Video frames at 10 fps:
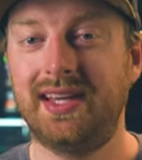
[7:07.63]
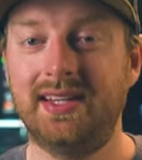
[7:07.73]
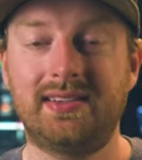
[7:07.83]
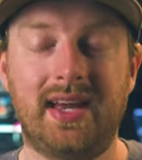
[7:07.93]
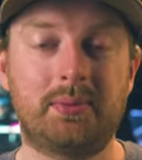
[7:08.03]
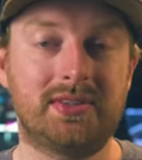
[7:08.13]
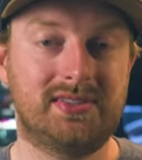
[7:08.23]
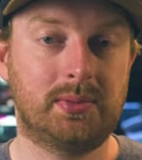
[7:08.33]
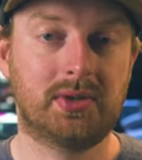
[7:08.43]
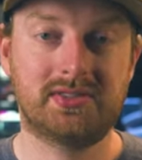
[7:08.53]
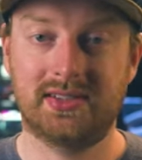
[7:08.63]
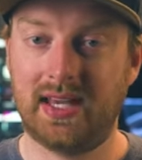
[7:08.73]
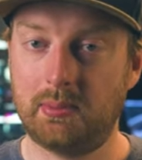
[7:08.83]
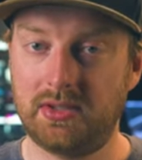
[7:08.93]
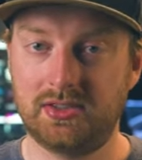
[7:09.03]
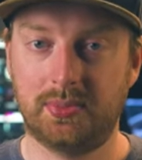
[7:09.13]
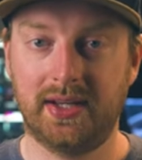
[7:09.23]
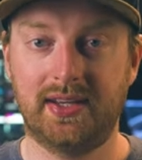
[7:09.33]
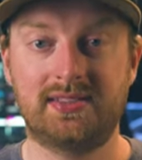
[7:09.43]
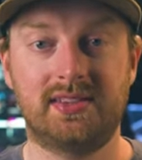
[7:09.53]
the in-camera zebras and gamma
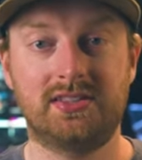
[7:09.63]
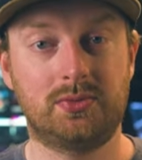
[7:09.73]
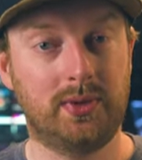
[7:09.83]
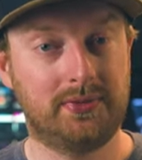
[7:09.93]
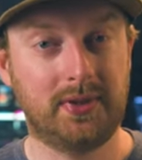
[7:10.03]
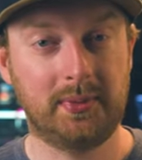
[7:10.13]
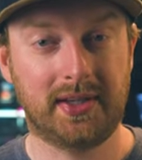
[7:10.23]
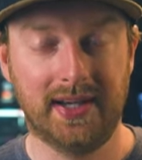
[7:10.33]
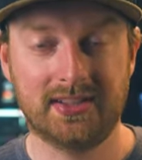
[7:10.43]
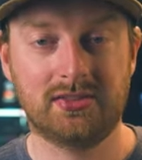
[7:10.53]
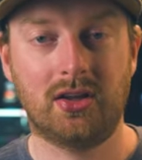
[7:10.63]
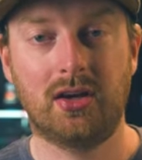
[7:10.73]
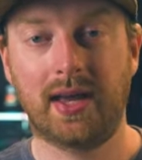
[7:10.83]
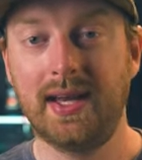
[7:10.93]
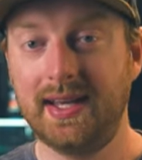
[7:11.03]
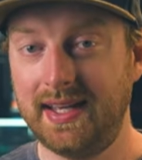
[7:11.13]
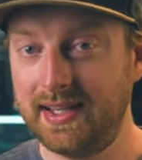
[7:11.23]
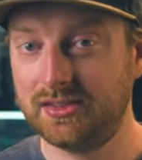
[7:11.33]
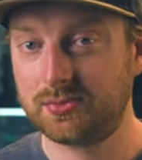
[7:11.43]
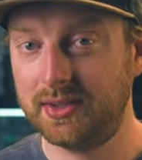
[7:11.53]
display assist when filming an S-Log
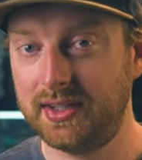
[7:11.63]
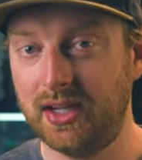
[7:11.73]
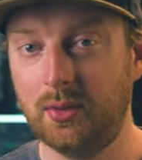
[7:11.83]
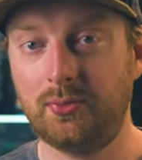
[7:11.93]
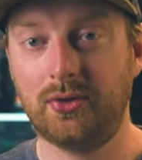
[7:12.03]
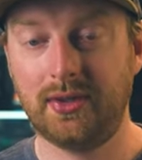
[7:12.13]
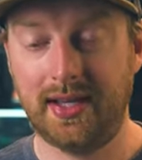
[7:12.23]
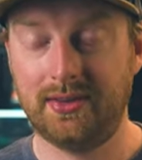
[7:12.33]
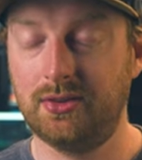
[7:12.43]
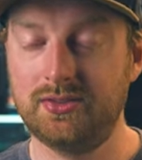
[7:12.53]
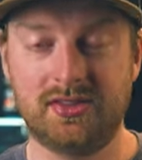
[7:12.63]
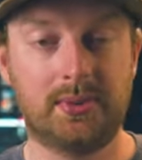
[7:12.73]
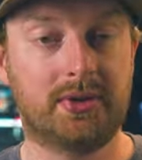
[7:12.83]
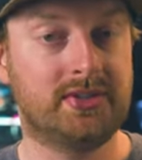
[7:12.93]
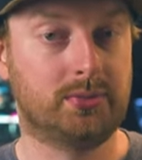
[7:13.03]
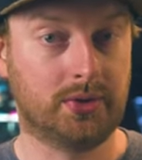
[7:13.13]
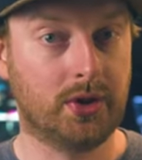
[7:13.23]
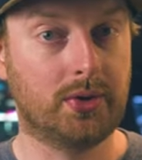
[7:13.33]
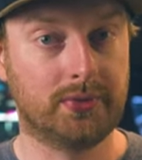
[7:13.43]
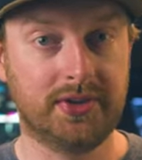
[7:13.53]
is really helpful and those zebras will
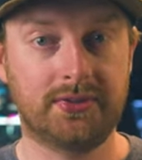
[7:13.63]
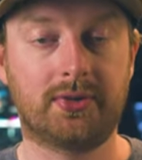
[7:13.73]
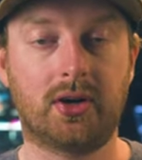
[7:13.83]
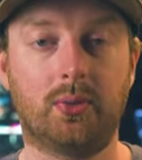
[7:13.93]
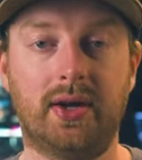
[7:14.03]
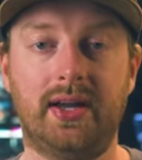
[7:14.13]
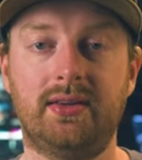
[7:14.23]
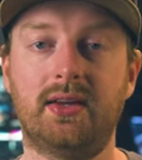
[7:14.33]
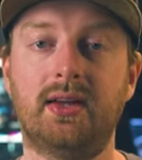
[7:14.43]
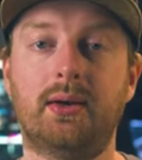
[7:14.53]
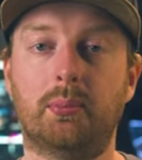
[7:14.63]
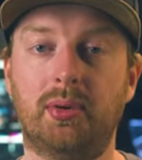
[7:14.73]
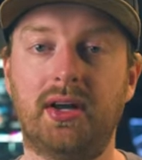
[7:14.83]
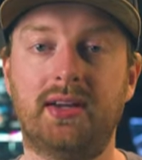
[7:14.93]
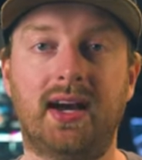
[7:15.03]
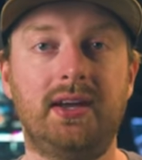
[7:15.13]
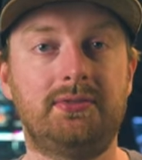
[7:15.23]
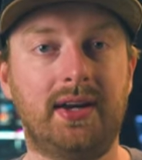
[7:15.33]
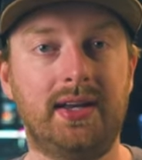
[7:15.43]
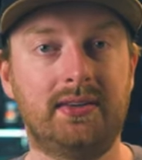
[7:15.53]
go a really far way, but I
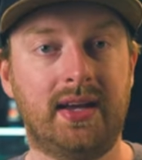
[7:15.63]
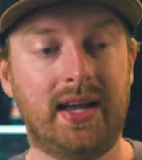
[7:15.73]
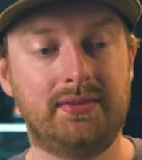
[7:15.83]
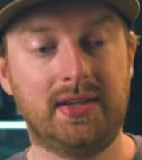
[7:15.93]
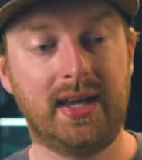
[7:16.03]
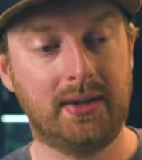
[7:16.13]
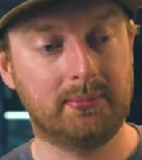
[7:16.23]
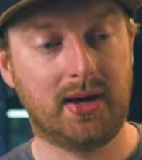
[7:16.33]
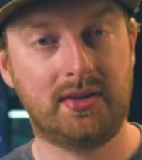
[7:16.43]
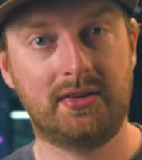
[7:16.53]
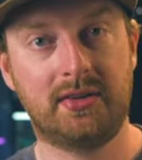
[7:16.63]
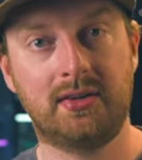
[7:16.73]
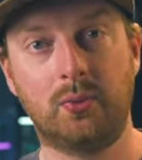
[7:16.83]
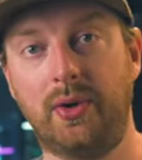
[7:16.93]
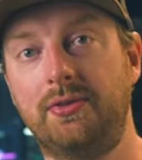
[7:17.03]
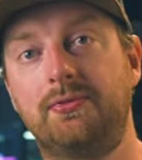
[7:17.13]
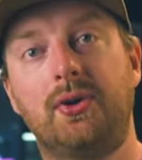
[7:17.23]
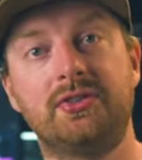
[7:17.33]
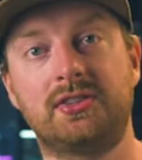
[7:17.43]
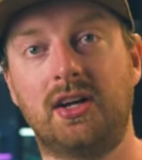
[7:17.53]
find having a monitor with
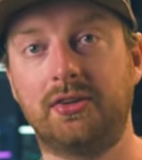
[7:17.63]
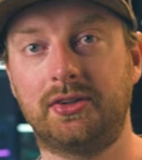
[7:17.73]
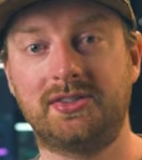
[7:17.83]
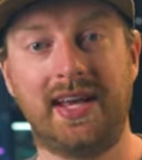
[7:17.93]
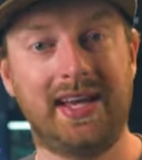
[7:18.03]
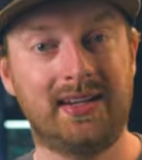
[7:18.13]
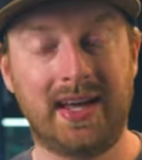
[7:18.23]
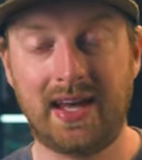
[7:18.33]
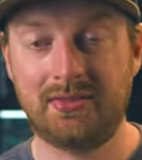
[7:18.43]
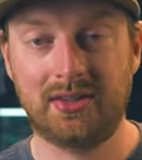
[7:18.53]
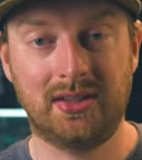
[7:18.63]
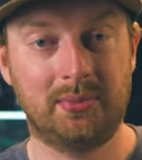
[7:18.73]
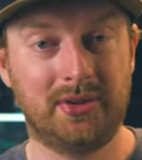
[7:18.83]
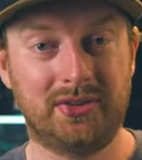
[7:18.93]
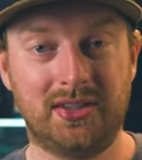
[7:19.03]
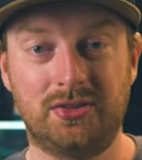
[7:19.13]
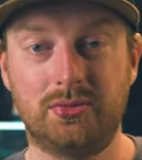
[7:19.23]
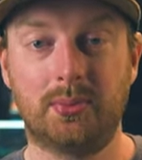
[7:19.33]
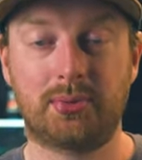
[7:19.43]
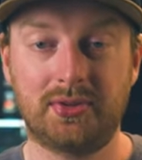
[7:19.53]
false colors and having the ability
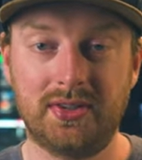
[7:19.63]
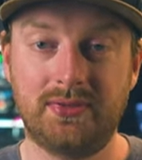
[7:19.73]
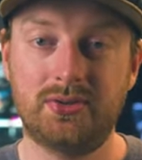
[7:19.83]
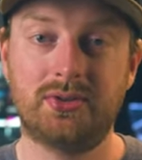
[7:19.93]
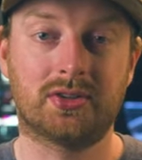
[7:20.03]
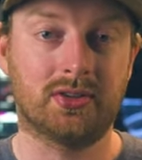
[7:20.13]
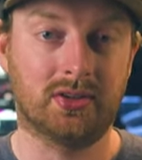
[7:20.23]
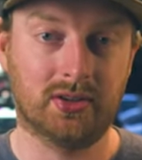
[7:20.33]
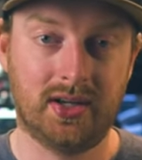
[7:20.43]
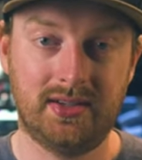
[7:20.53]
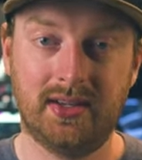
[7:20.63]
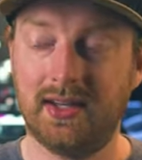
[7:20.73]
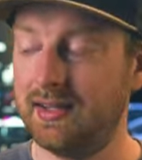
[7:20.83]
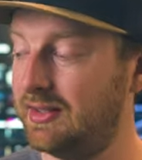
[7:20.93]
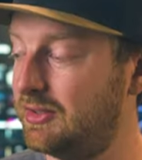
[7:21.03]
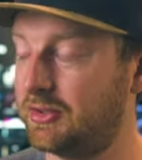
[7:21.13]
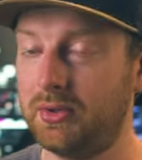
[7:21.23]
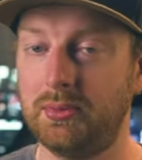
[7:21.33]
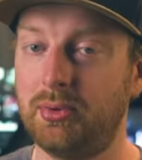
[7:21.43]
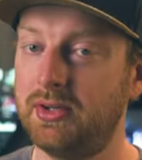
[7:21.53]
to preview your LUT that you're
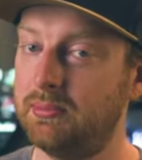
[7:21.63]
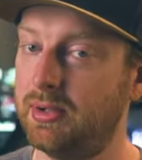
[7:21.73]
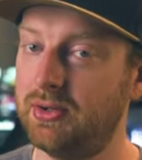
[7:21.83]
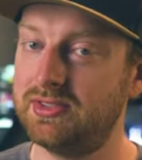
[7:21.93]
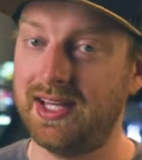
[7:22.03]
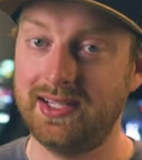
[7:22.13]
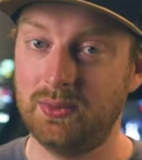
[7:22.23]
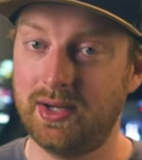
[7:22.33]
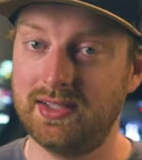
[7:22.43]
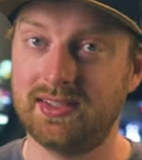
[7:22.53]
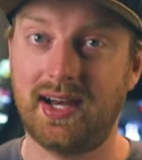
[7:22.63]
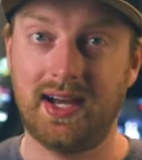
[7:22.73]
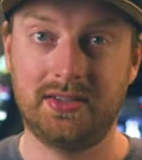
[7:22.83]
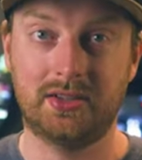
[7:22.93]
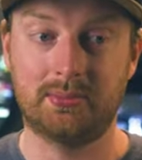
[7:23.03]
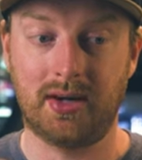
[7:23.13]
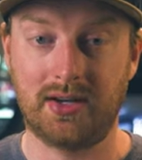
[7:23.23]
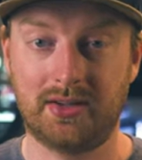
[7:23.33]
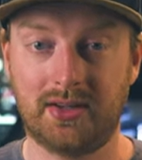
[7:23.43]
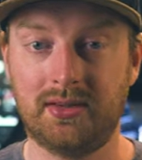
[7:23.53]
going to put in post anyways on your
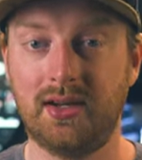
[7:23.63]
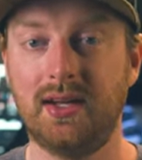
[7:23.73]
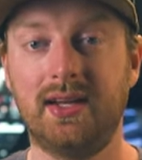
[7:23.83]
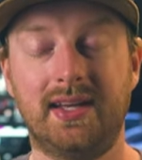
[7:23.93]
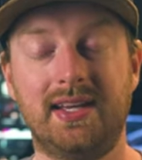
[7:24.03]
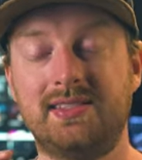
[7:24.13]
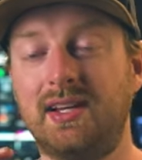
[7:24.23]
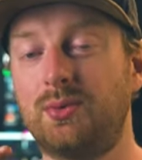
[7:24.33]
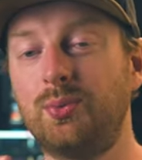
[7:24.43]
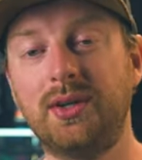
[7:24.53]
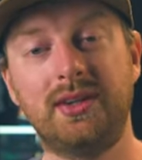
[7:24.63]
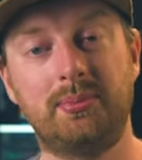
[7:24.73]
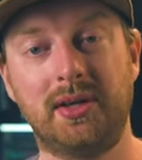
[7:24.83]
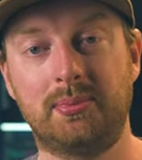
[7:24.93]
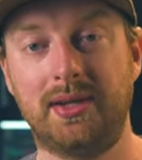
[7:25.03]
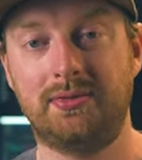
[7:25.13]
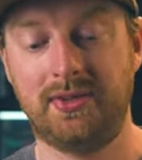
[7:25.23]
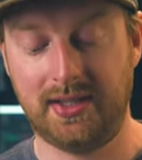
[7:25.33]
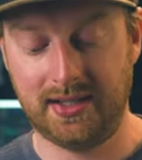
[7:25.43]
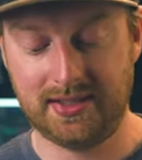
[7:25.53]
monitor is a really big
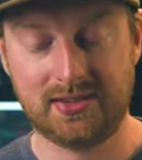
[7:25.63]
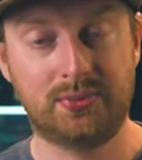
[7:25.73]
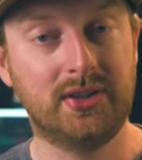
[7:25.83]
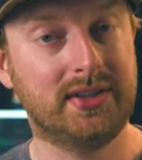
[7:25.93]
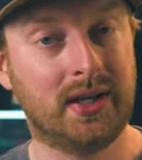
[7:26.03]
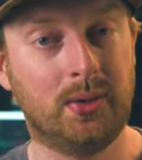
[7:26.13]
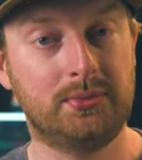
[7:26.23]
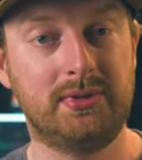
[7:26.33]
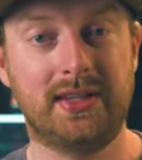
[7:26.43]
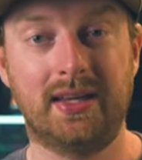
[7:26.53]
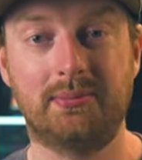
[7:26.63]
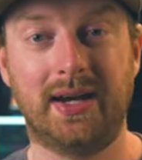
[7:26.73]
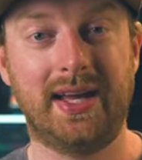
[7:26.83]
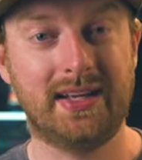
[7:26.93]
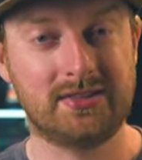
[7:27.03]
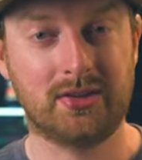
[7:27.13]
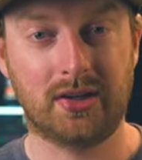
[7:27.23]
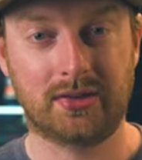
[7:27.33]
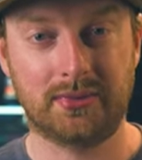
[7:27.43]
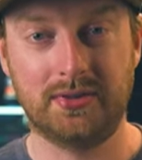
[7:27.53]
benefit and it's really helped me get my
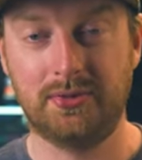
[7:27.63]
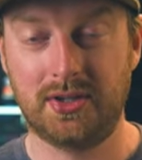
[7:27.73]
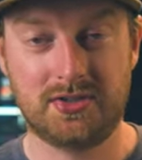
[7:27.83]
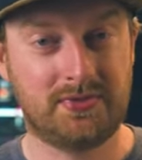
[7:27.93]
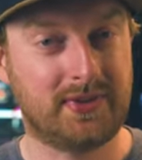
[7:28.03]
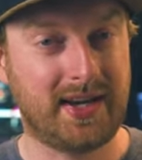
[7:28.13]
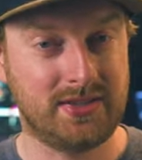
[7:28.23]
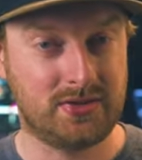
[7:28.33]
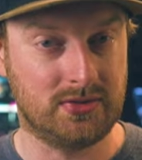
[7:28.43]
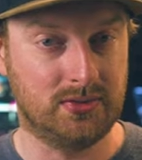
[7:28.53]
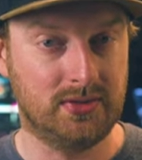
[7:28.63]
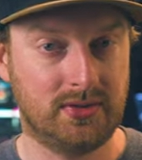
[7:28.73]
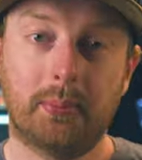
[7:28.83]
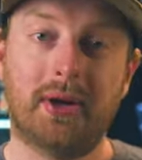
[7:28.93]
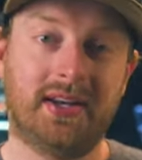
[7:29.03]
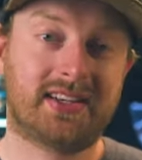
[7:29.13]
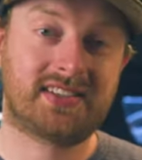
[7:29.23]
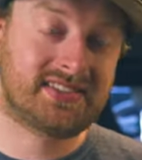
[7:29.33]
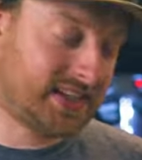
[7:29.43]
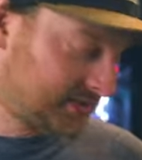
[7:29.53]
S-Log3 footage fine-tuned. My next
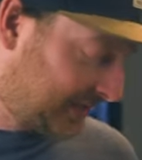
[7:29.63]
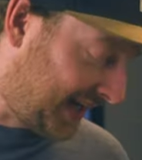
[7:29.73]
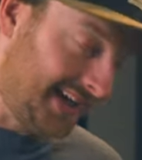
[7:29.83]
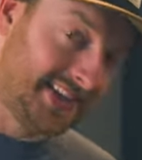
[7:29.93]
accessory I